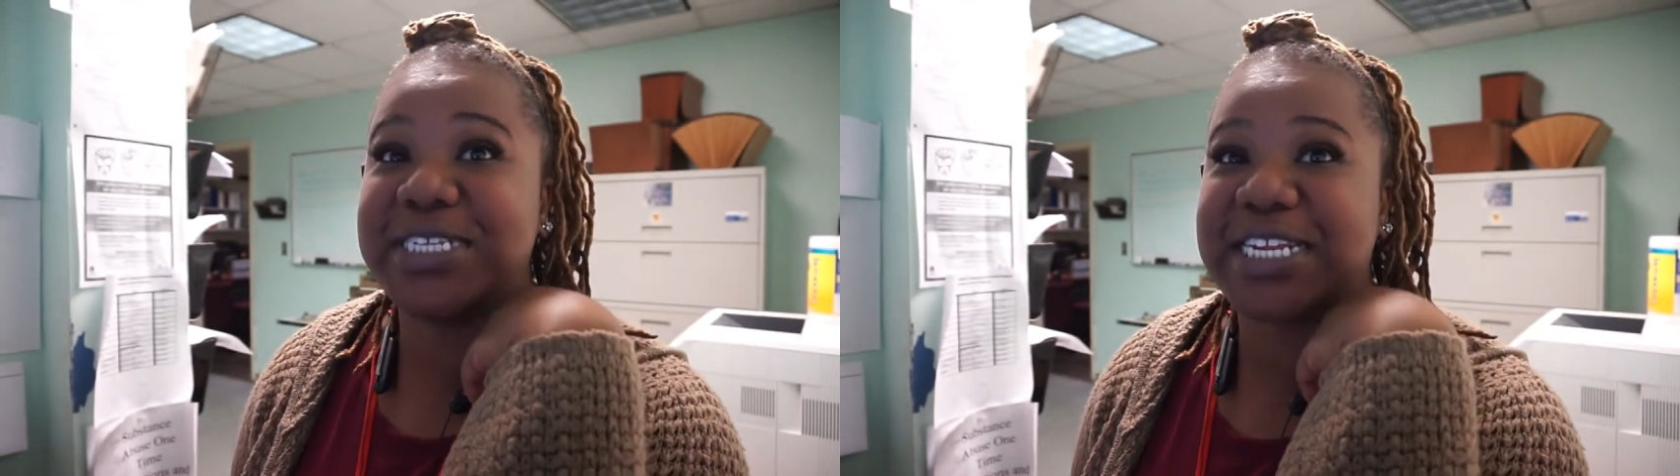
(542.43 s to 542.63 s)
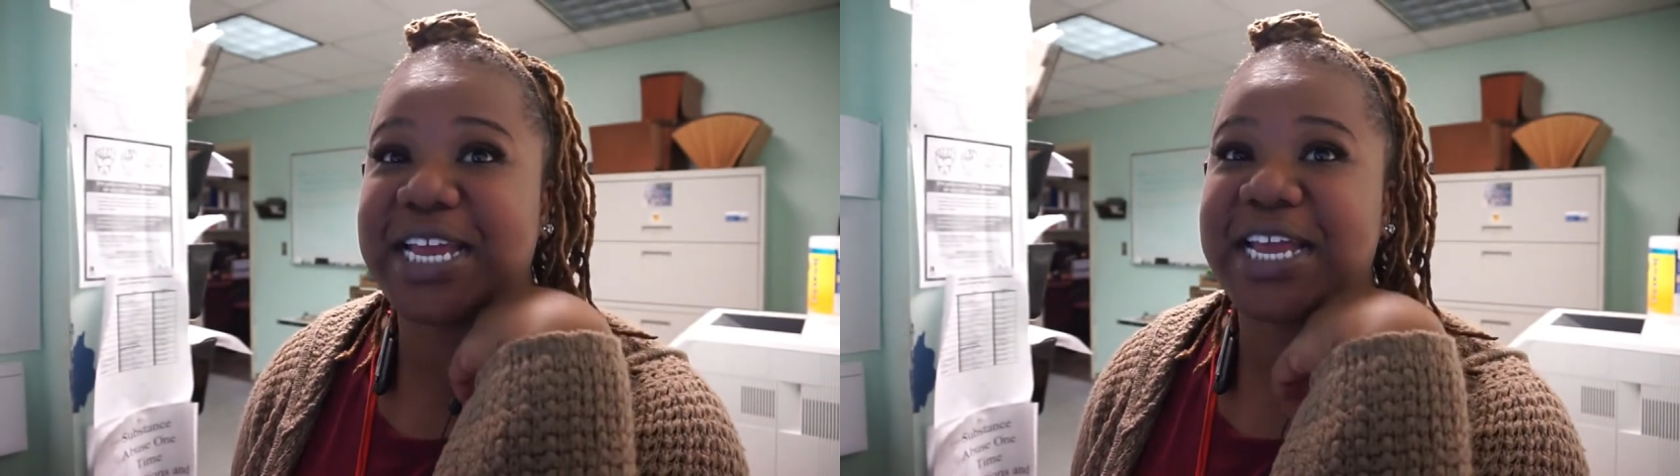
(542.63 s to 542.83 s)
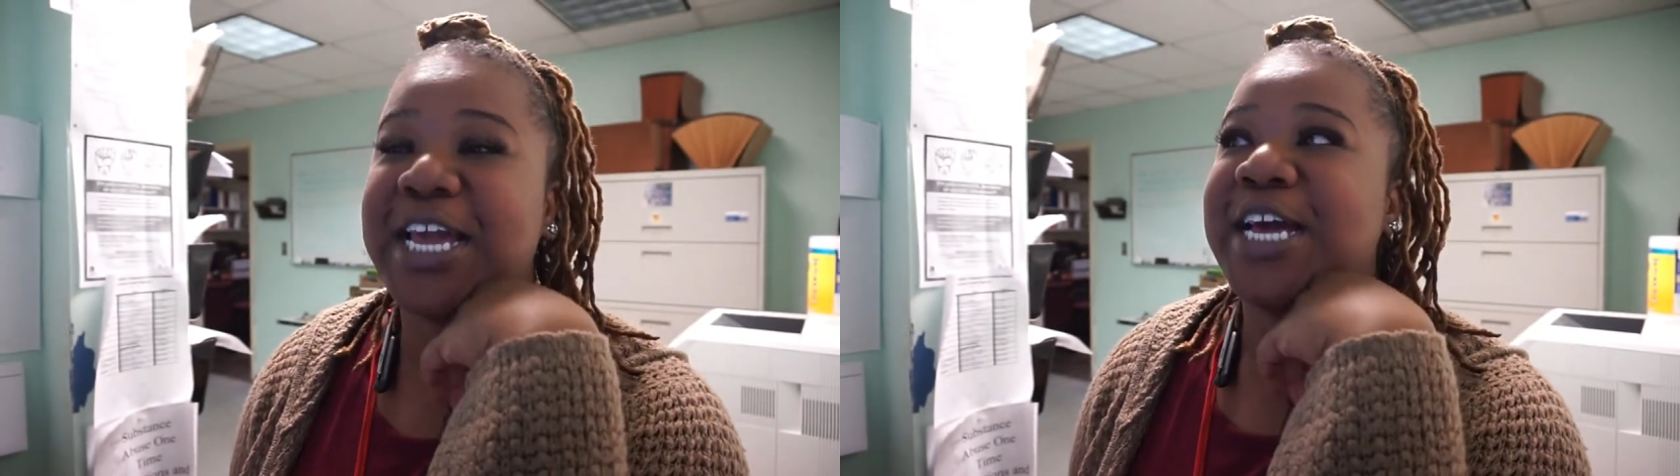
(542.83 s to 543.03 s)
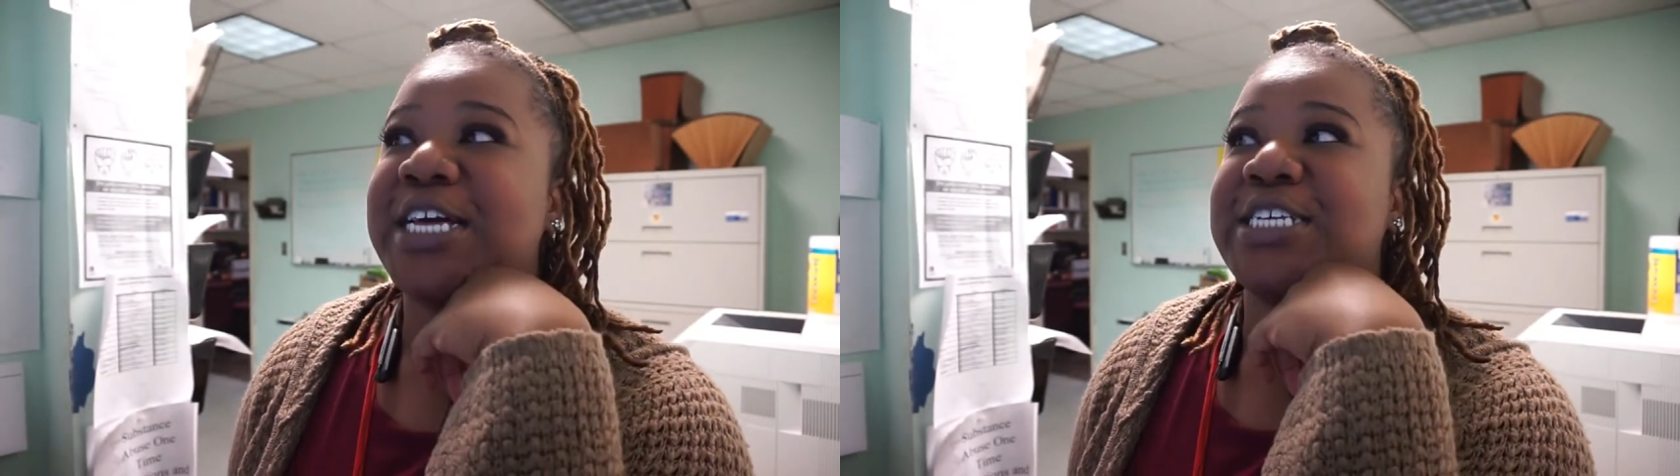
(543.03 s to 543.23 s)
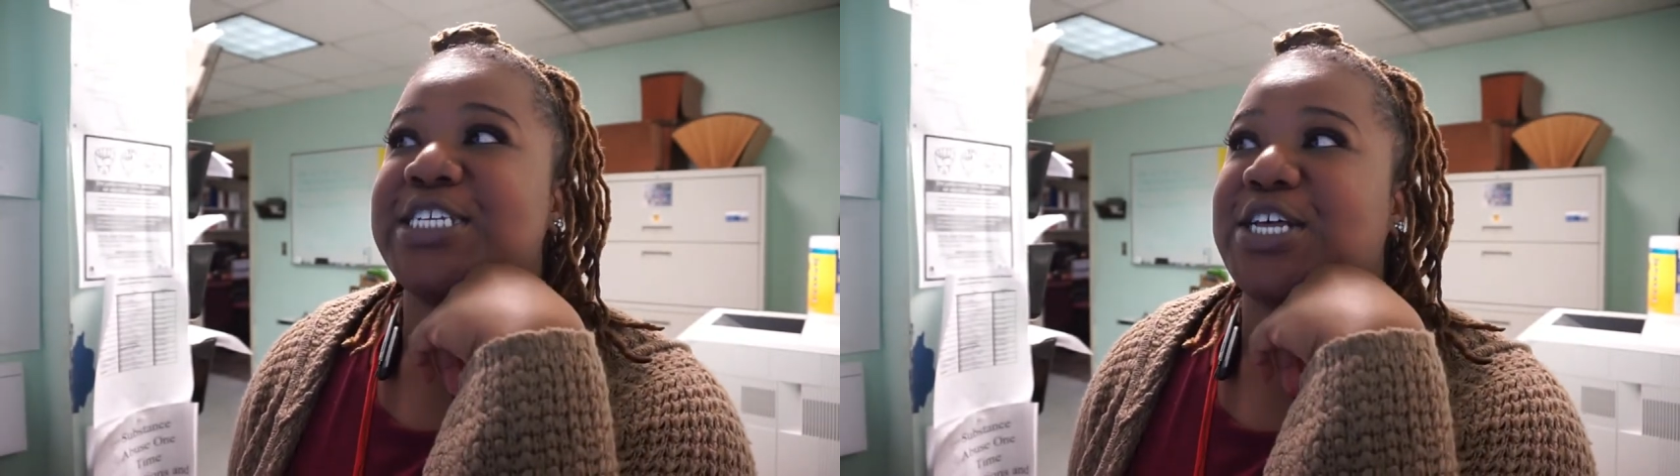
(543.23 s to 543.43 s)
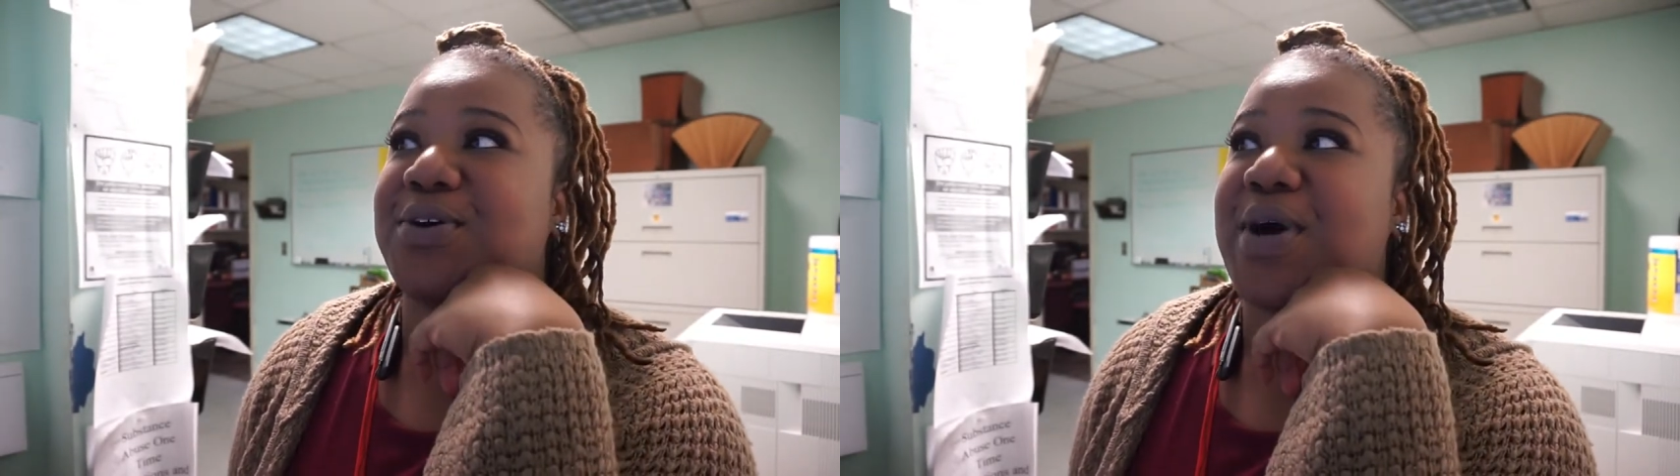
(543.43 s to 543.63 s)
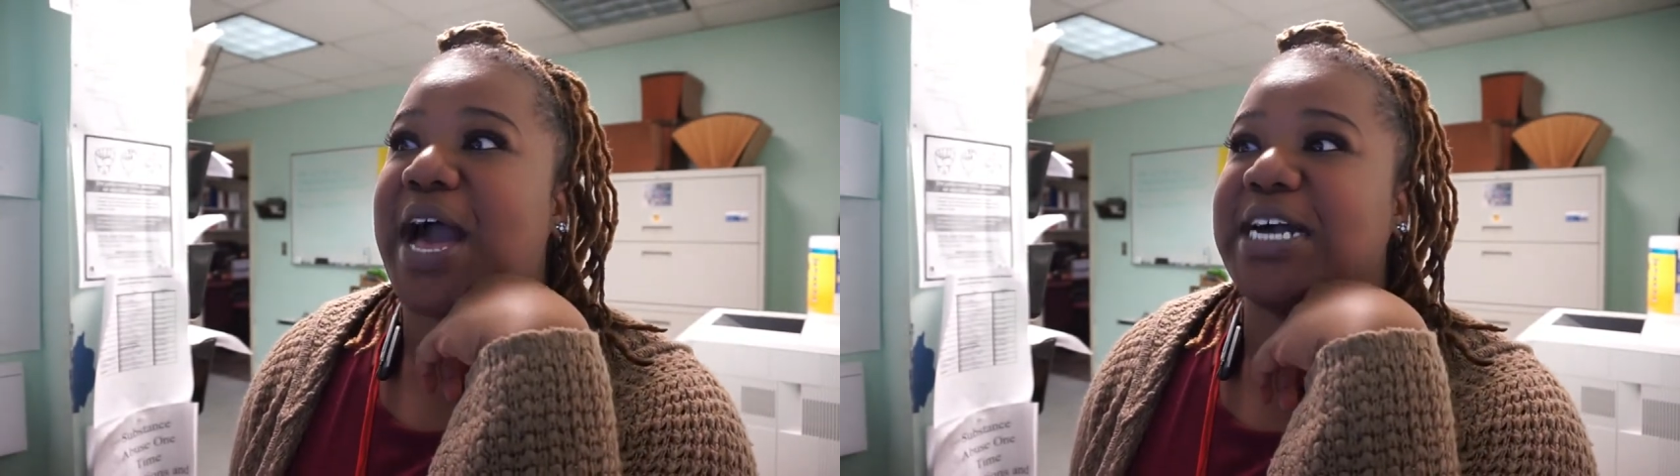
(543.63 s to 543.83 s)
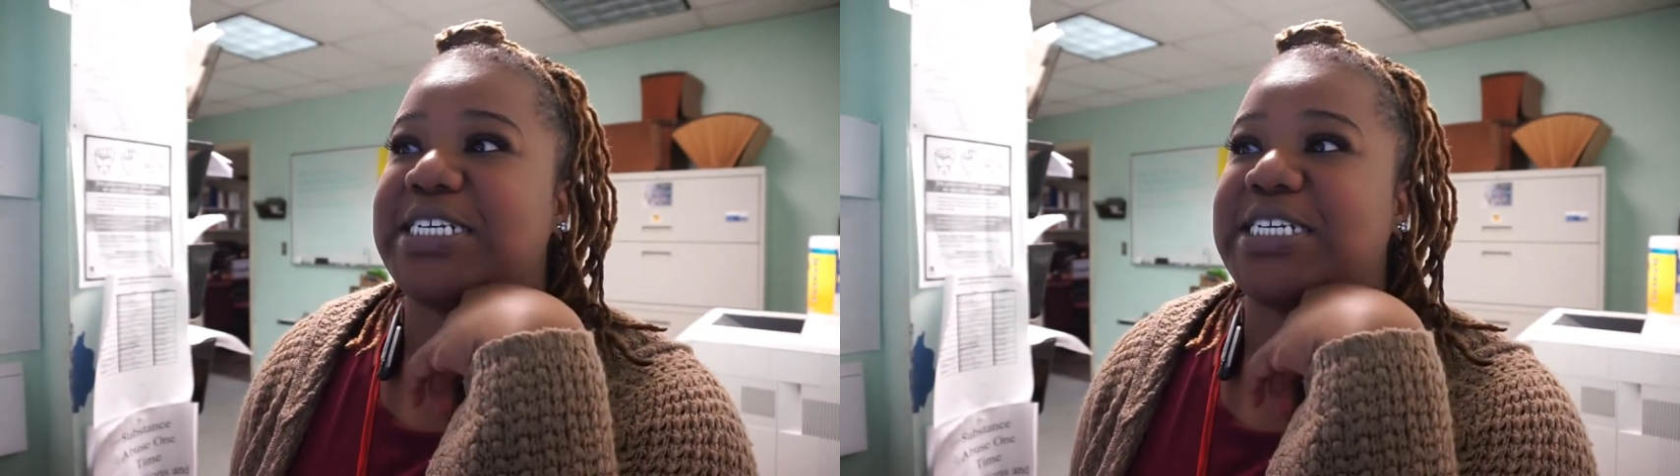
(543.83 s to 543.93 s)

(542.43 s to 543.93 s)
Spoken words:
today, so I could